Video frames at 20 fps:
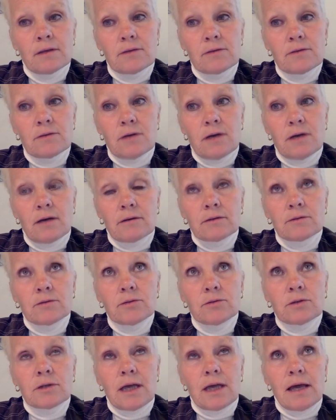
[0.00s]

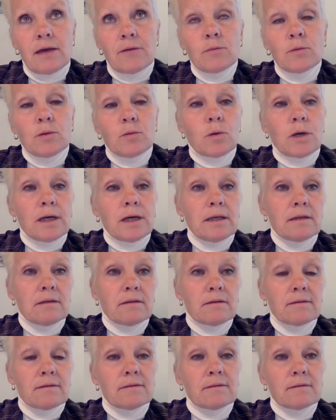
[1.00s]
to can we wait
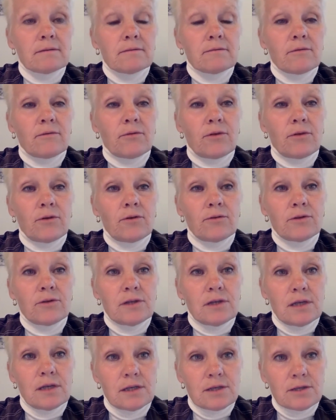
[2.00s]
30
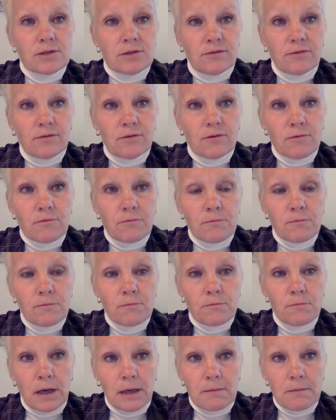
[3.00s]
years for
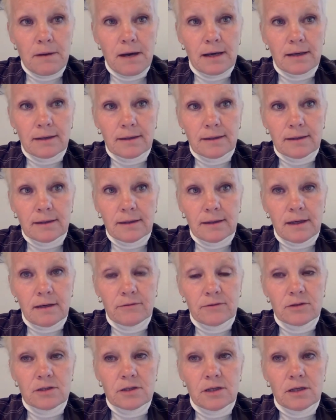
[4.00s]
payback
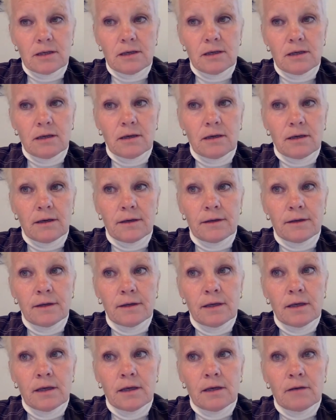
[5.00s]
after taking
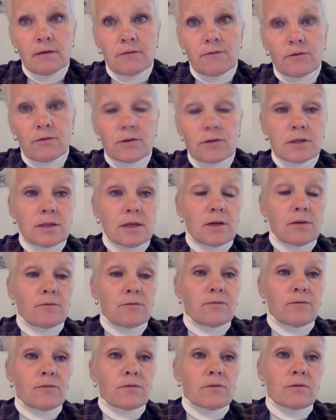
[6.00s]
forests
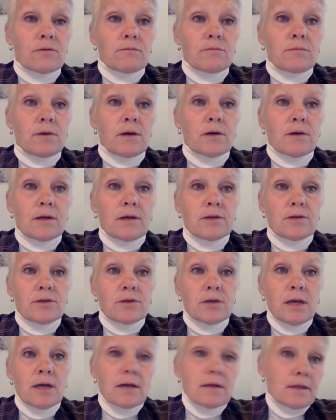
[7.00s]
down for
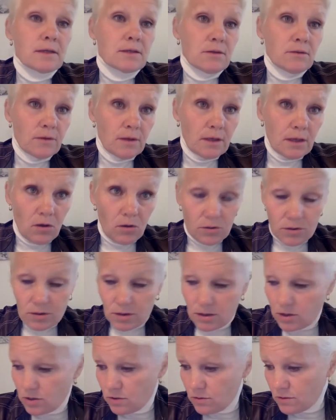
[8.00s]
bioenergy? These are really hot
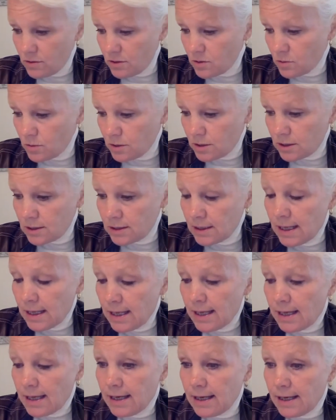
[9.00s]
issues in Sweden,
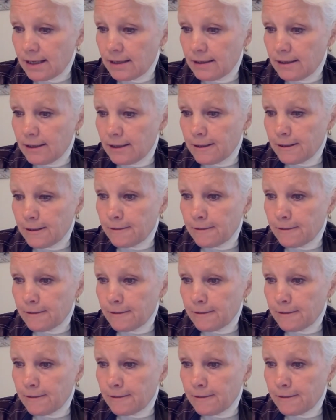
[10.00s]
and